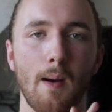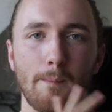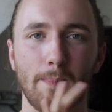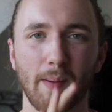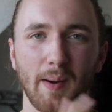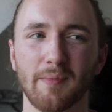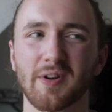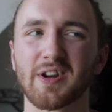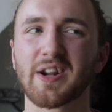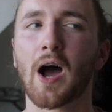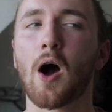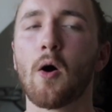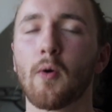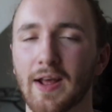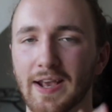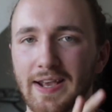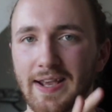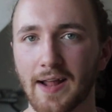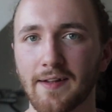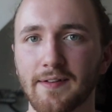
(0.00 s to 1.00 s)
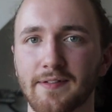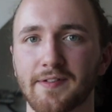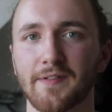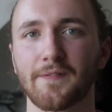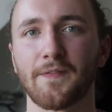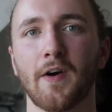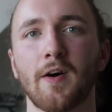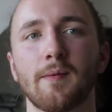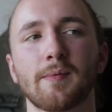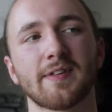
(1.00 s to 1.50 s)
but I'm not going to hold it against the
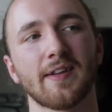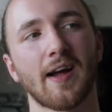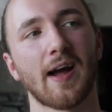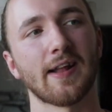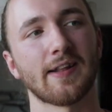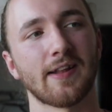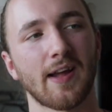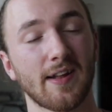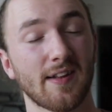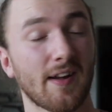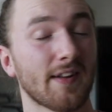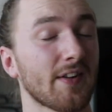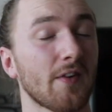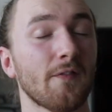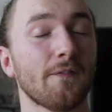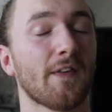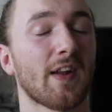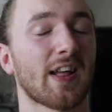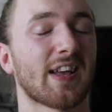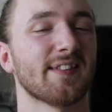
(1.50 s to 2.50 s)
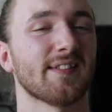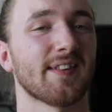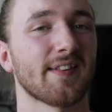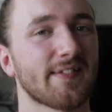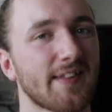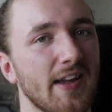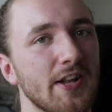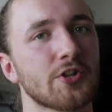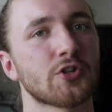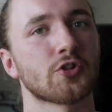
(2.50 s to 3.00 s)
film because I, I, I don't feel like it's
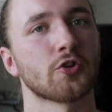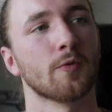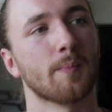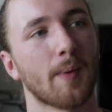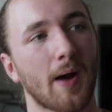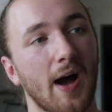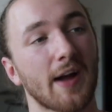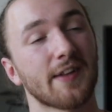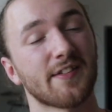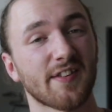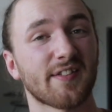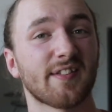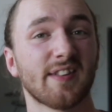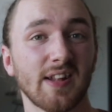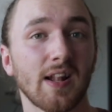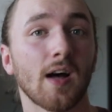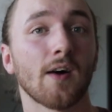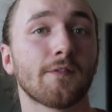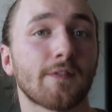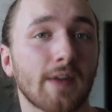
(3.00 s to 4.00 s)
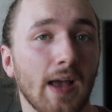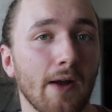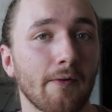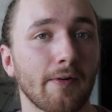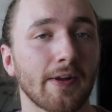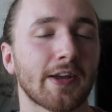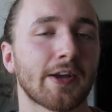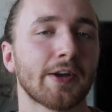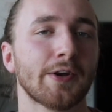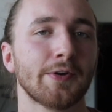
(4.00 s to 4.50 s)
essential, but I just love
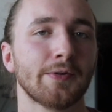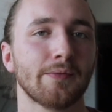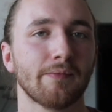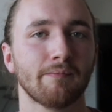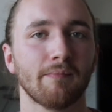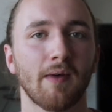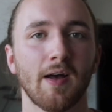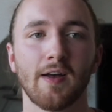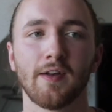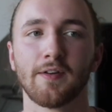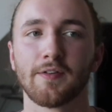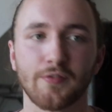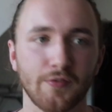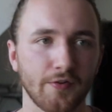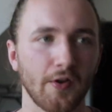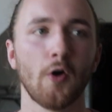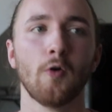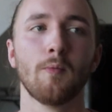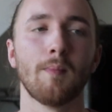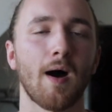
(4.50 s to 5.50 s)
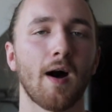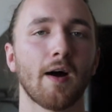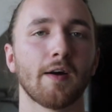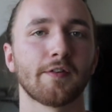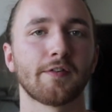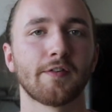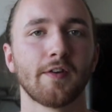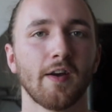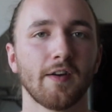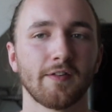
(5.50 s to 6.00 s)
Carrie Coon so
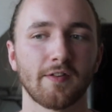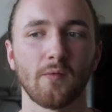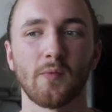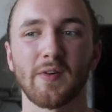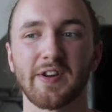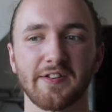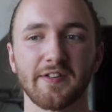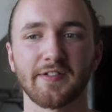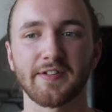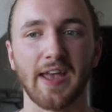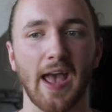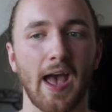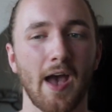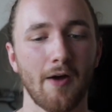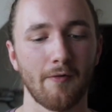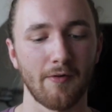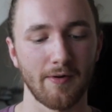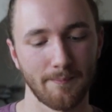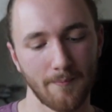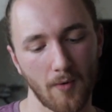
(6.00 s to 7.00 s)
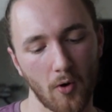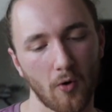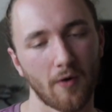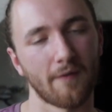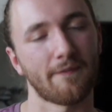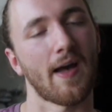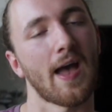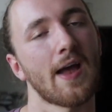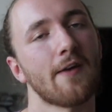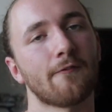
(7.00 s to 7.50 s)
much. So if we could just get her in more
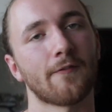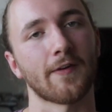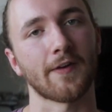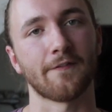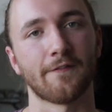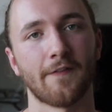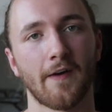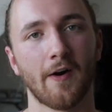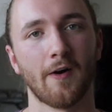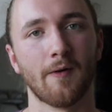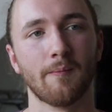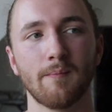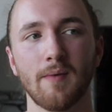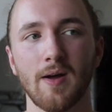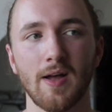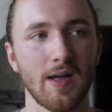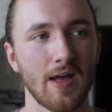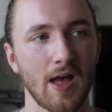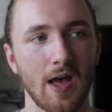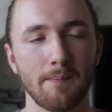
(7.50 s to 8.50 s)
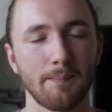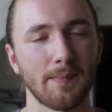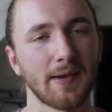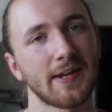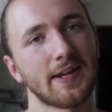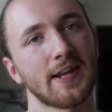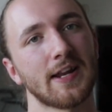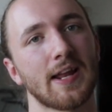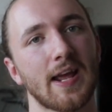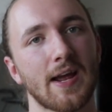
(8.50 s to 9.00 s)
of every film,
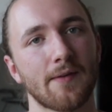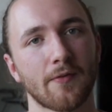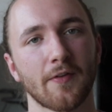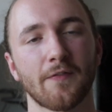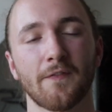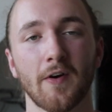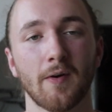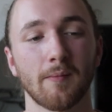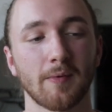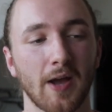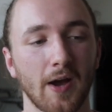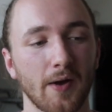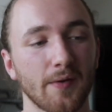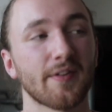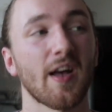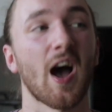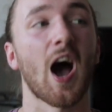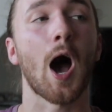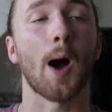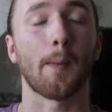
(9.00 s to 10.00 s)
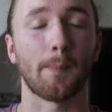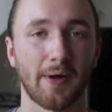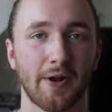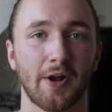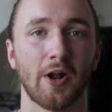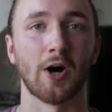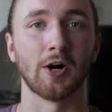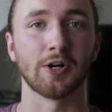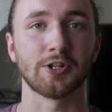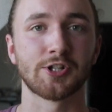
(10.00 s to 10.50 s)
immediately every film goes up a
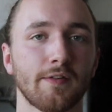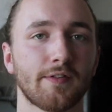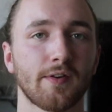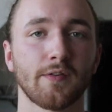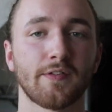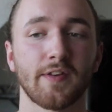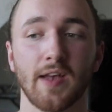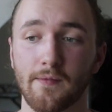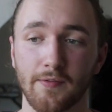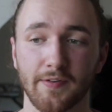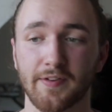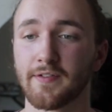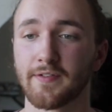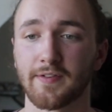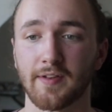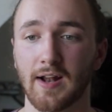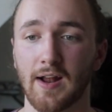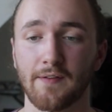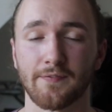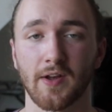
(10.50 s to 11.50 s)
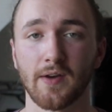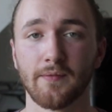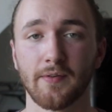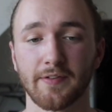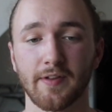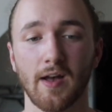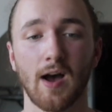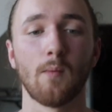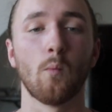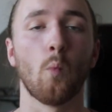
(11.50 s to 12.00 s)
notch. Seriously, ever since The
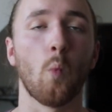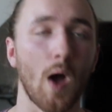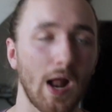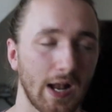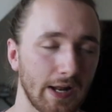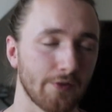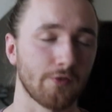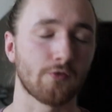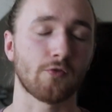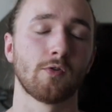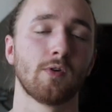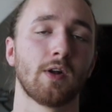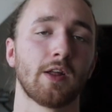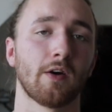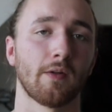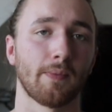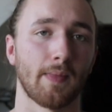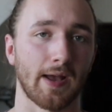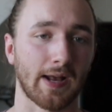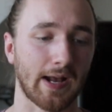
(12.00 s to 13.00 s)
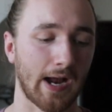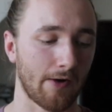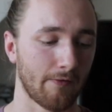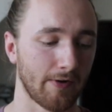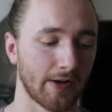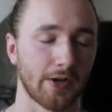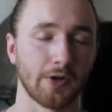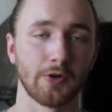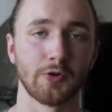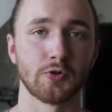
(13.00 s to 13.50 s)
Leftovers, I'm well and truly on that
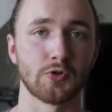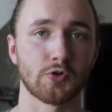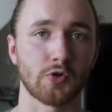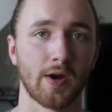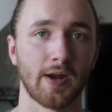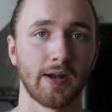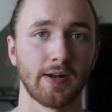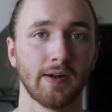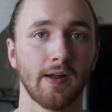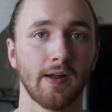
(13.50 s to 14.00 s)
Carrie Coon train.